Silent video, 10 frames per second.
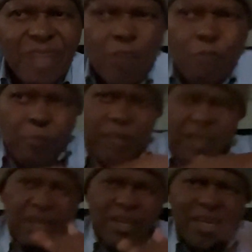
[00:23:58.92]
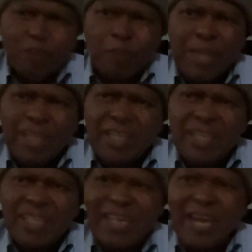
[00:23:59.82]
From the
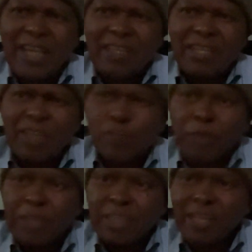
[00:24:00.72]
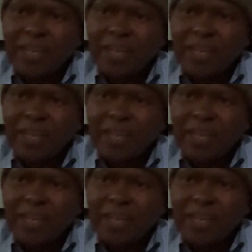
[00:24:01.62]
respiratory side, respiratory